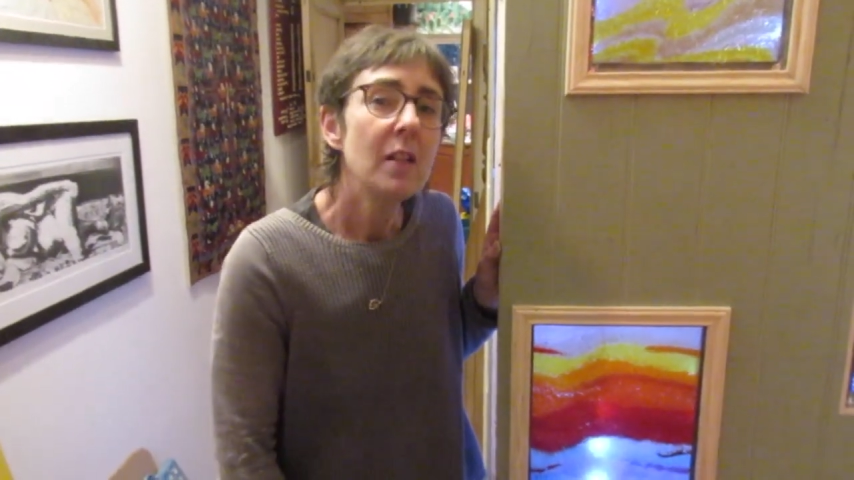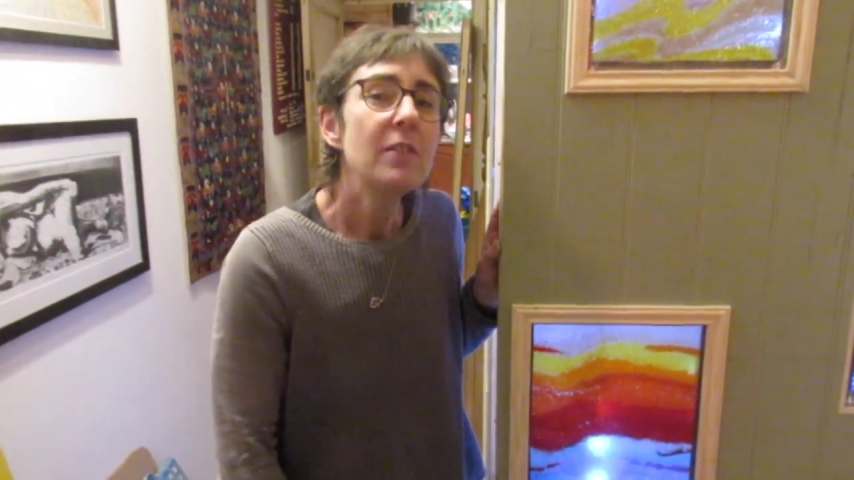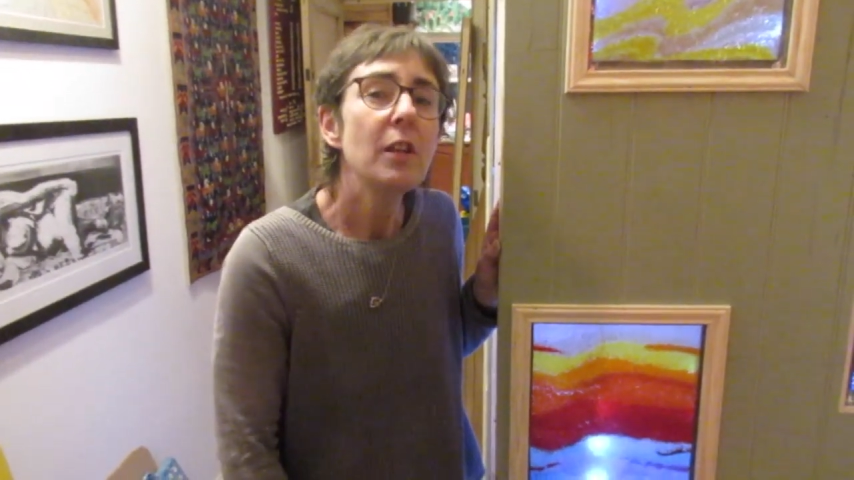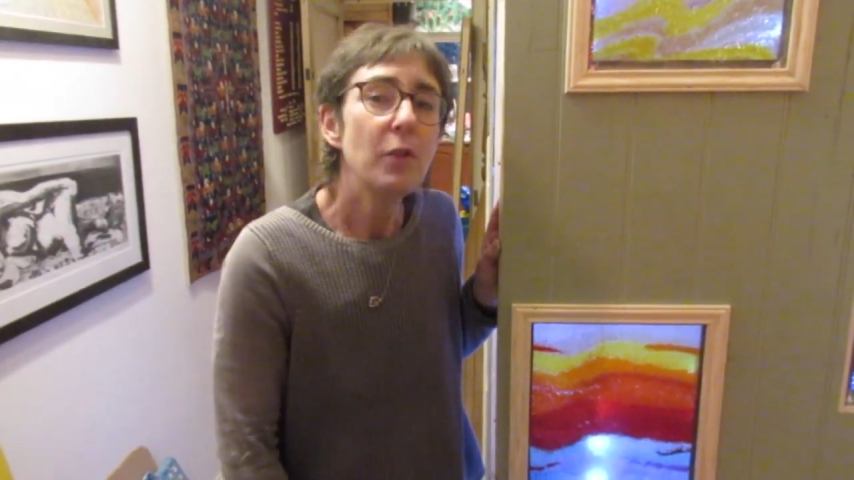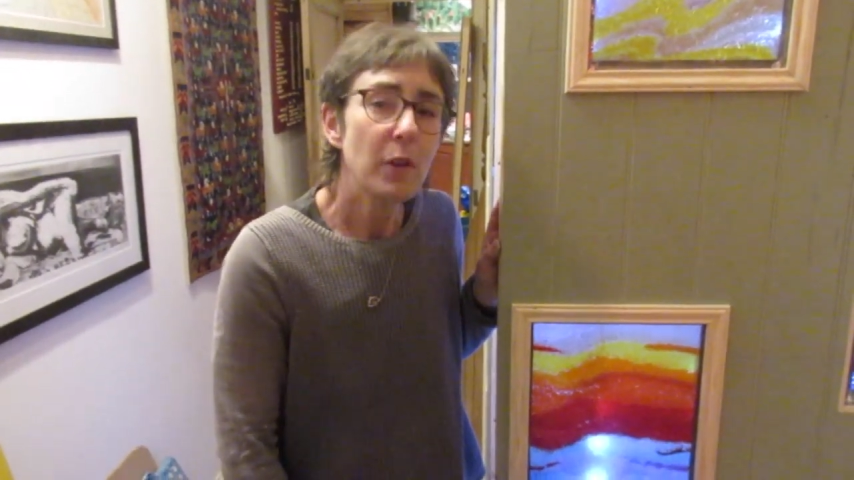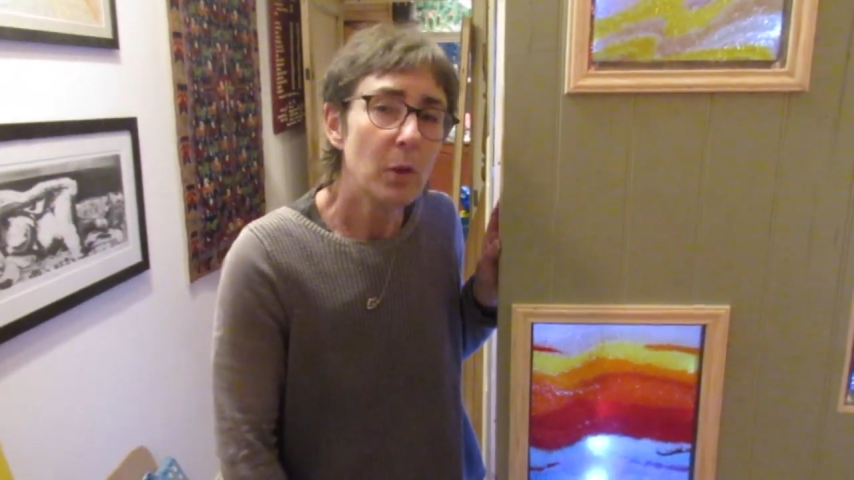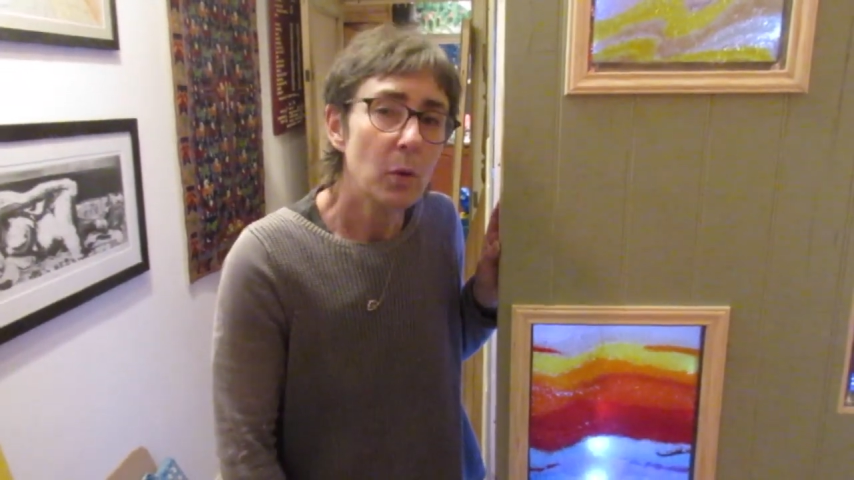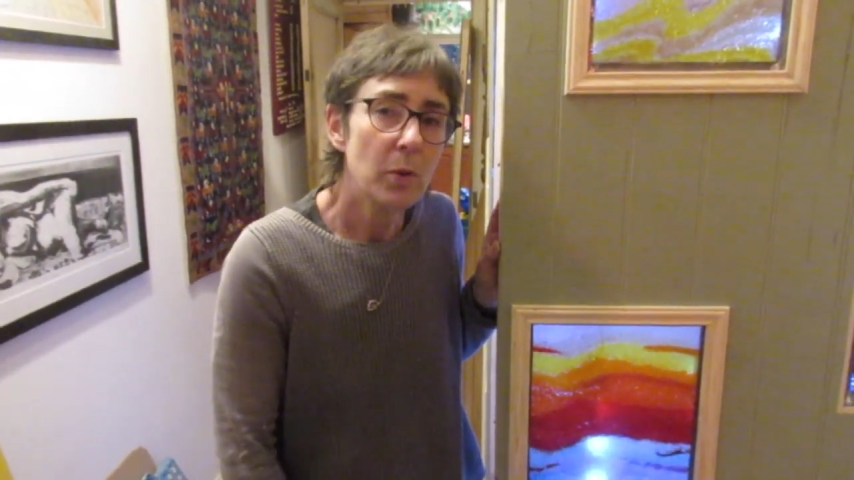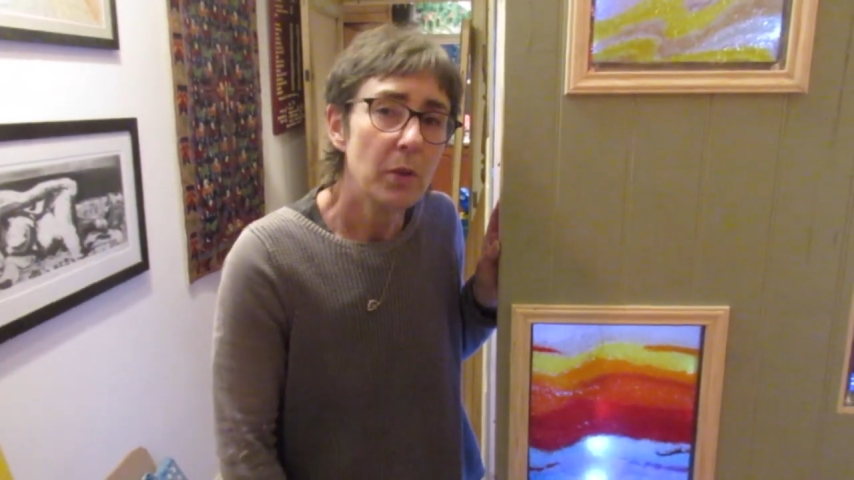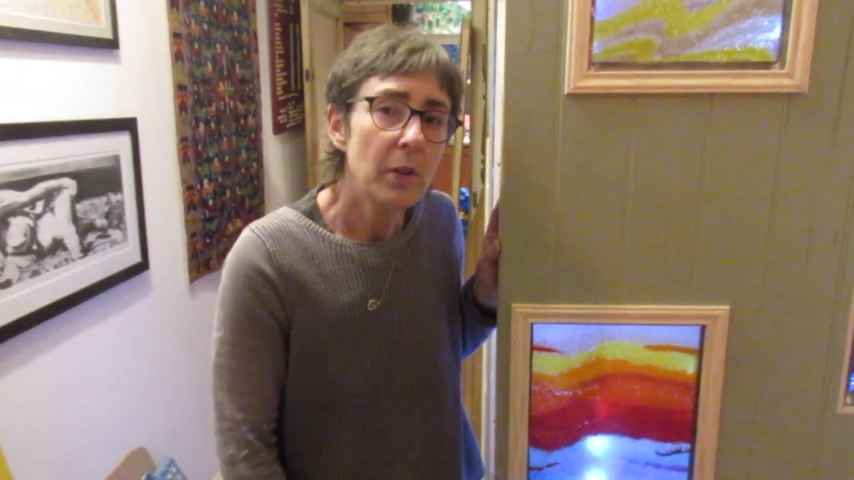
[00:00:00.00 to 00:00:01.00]

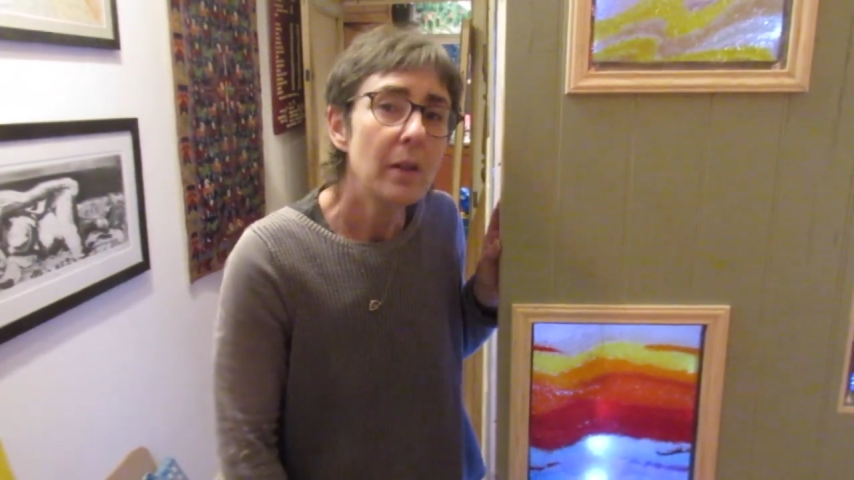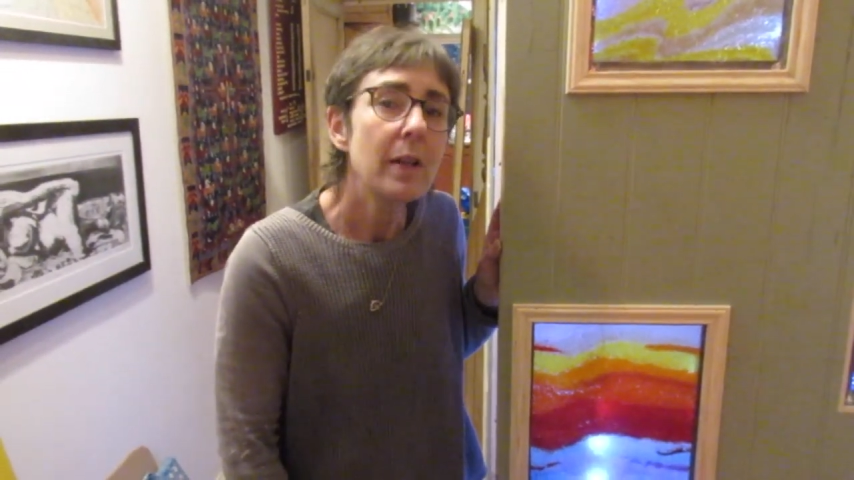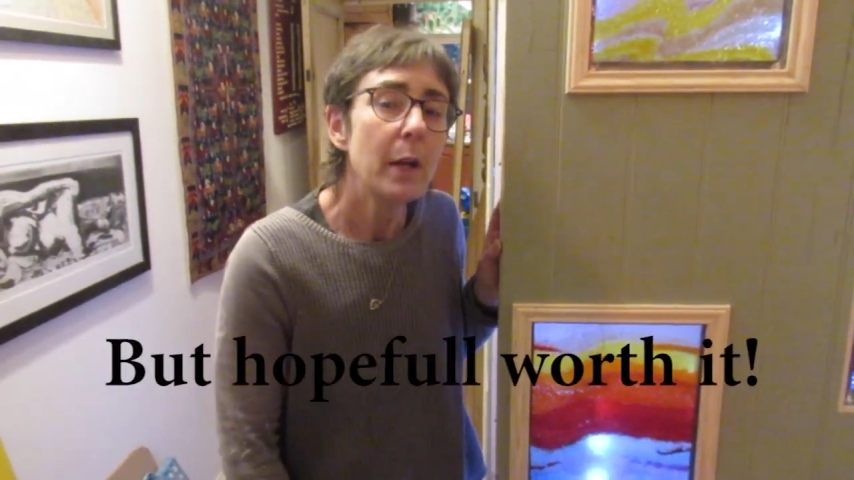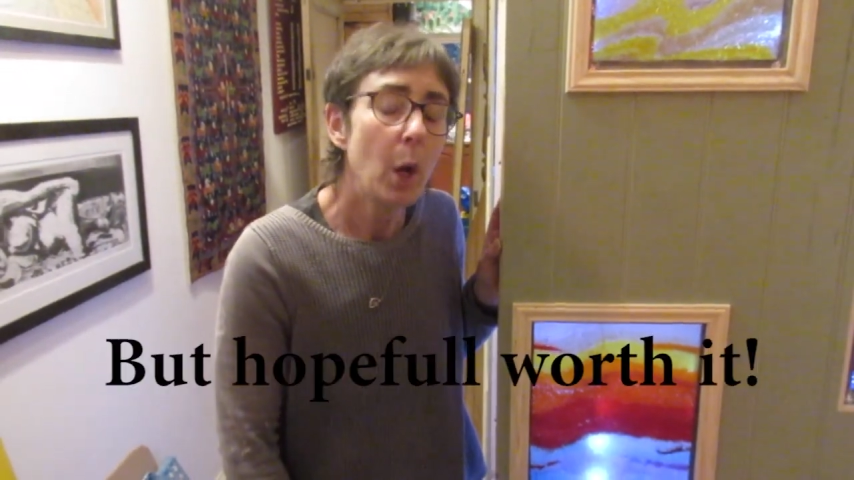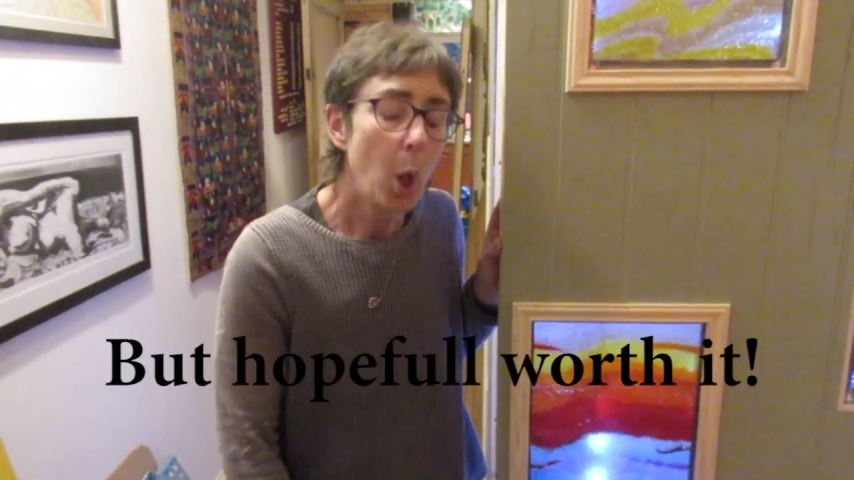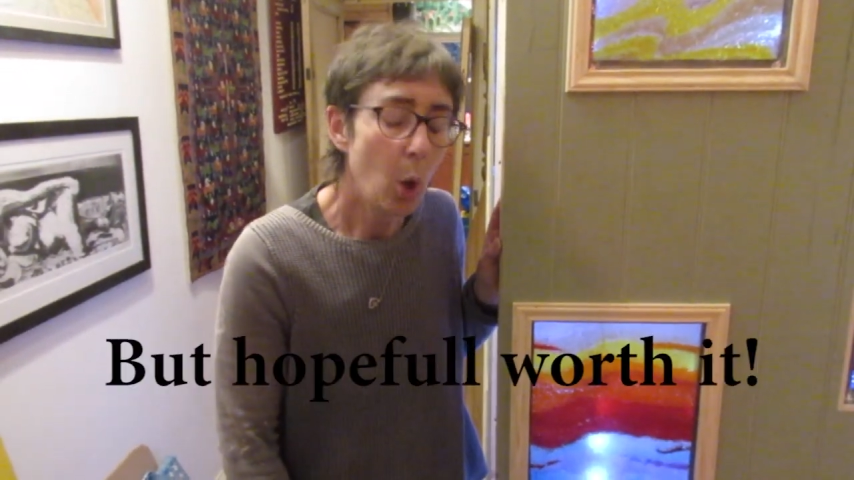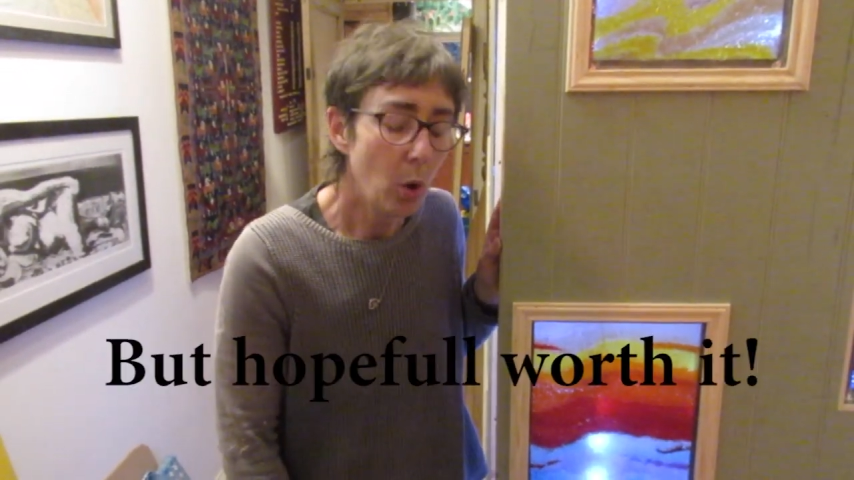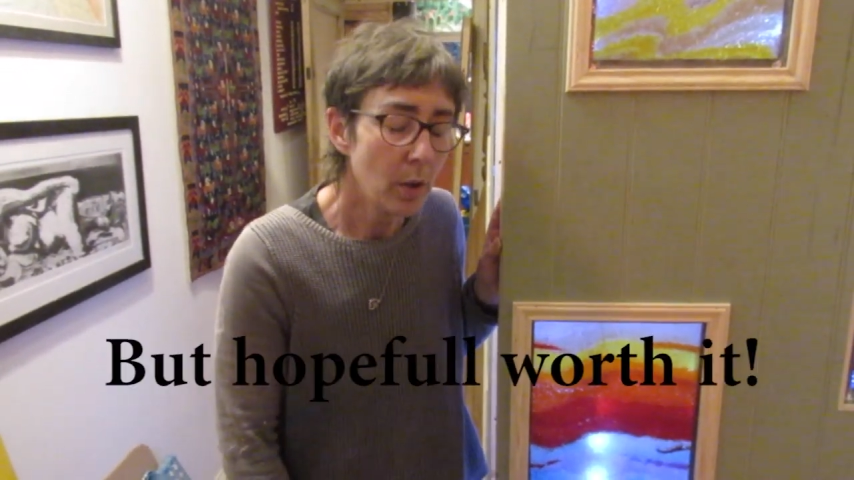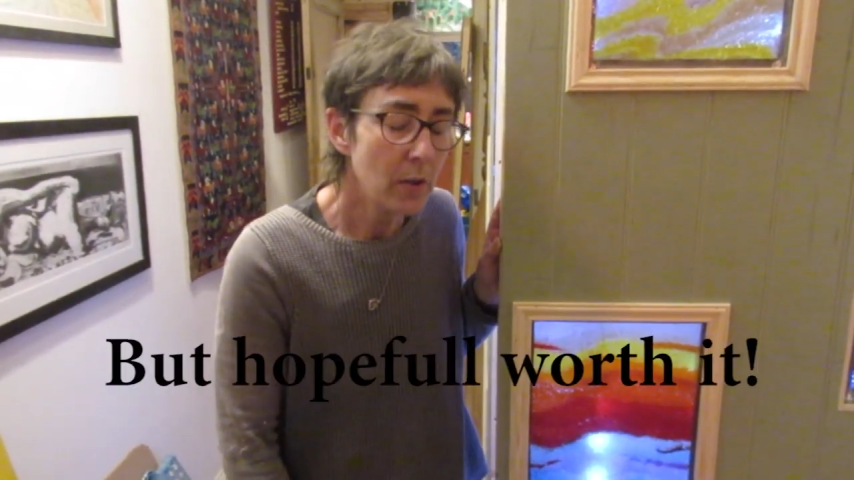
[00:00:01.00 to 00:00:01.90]
Difficult and long.